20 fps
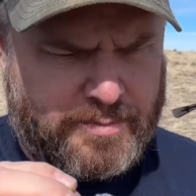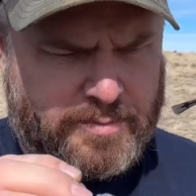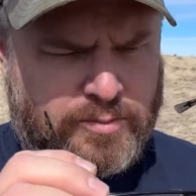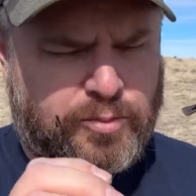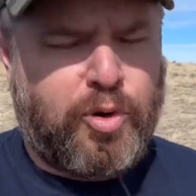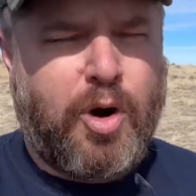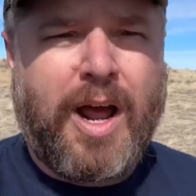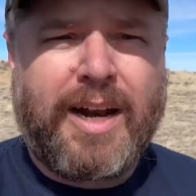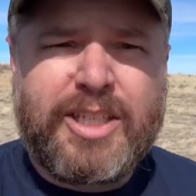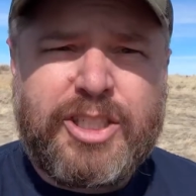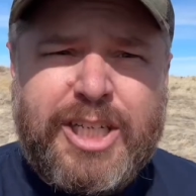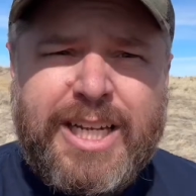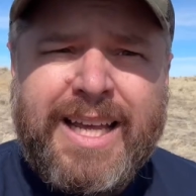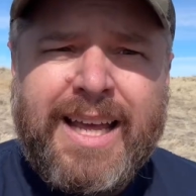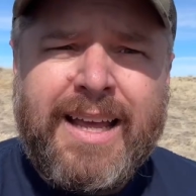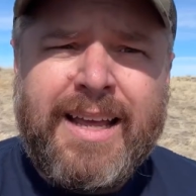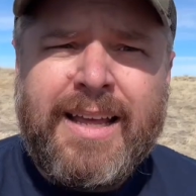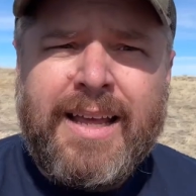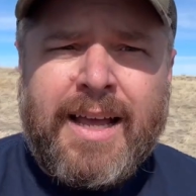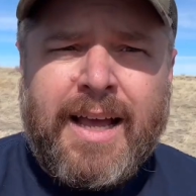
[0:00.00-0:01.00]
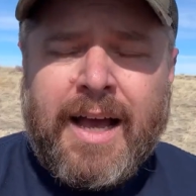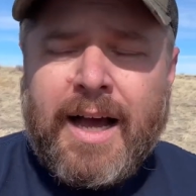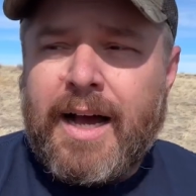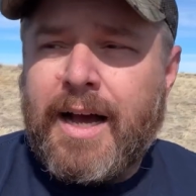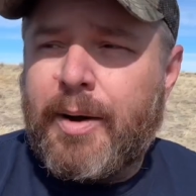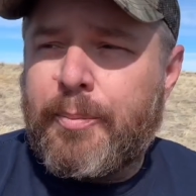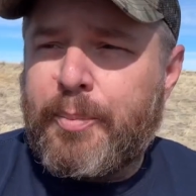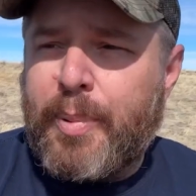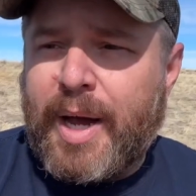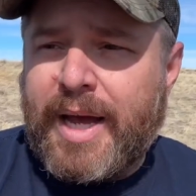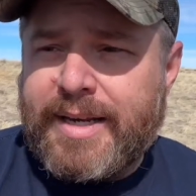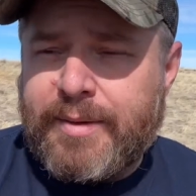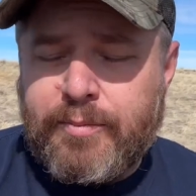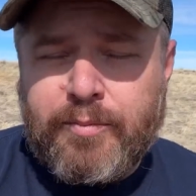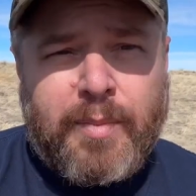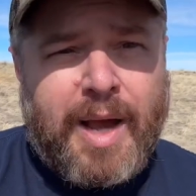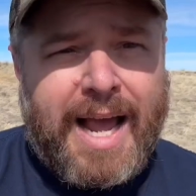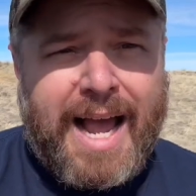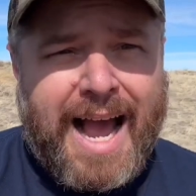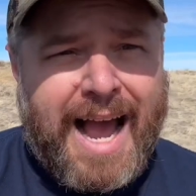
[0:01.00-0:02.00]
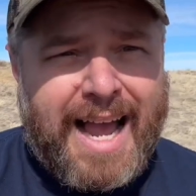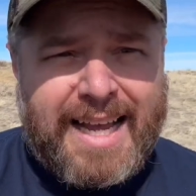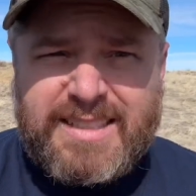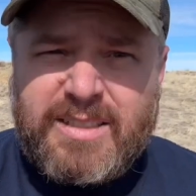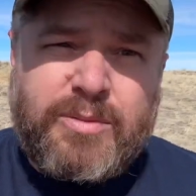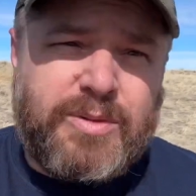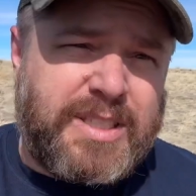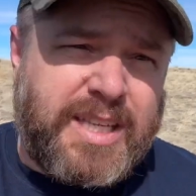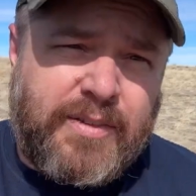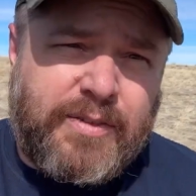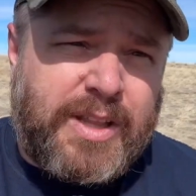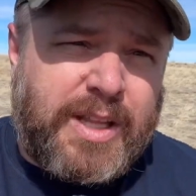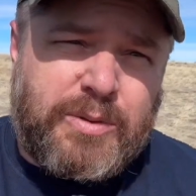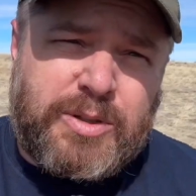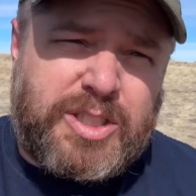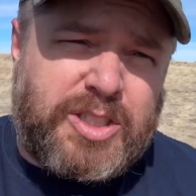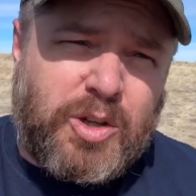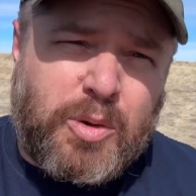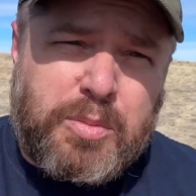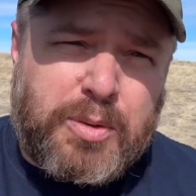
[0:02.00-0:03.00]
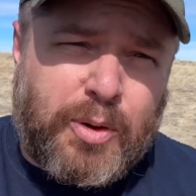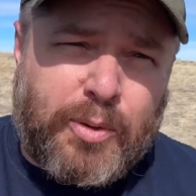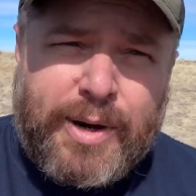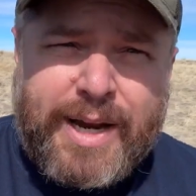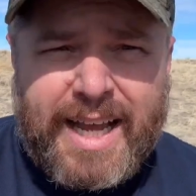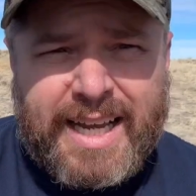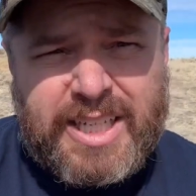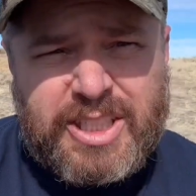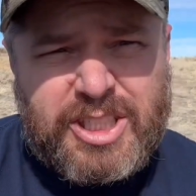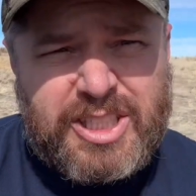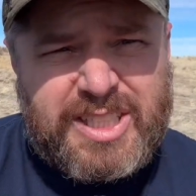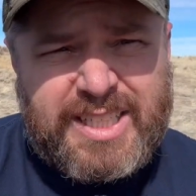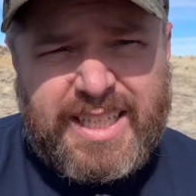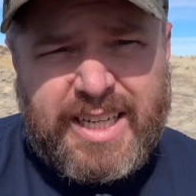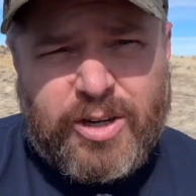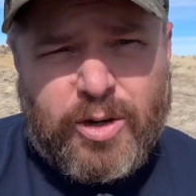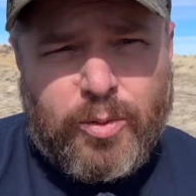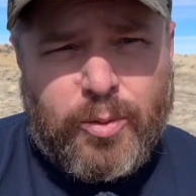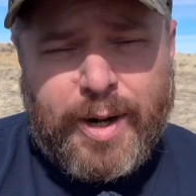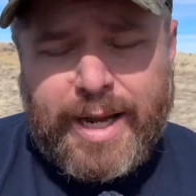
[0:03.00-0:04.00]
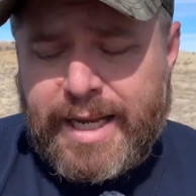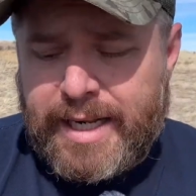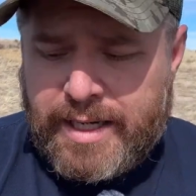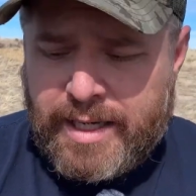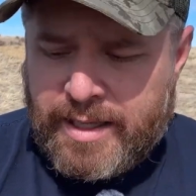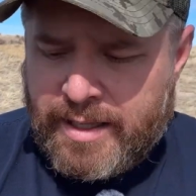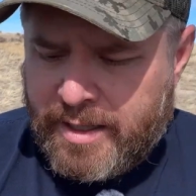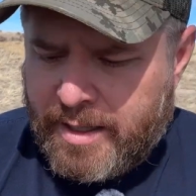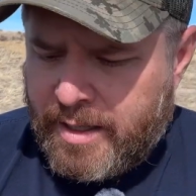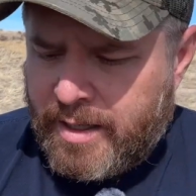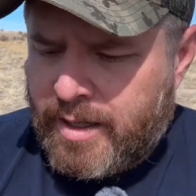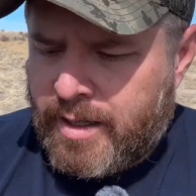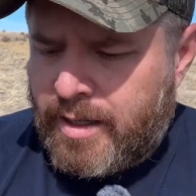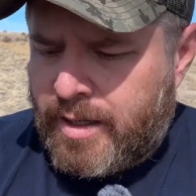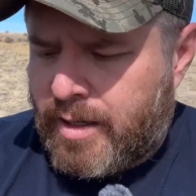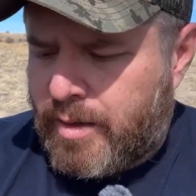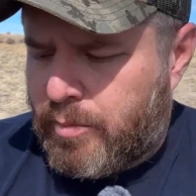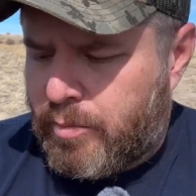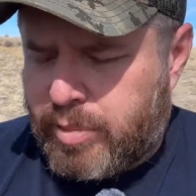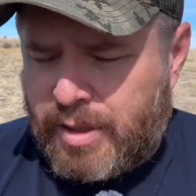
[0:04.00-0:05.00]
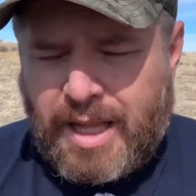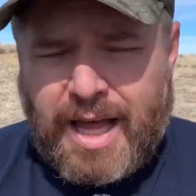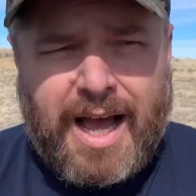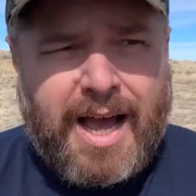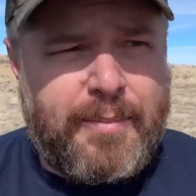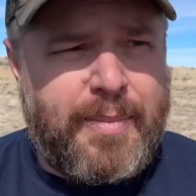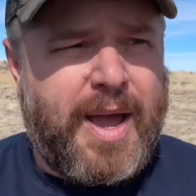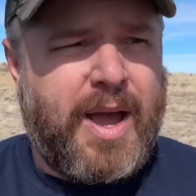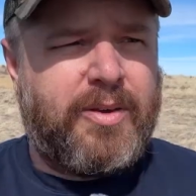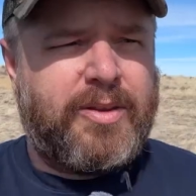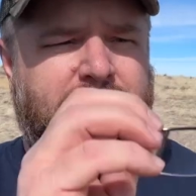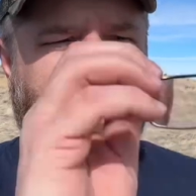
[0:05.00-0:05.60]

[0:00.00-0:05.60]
Prodigy, but my eyes, everything was still blurry. I could just see a green blob out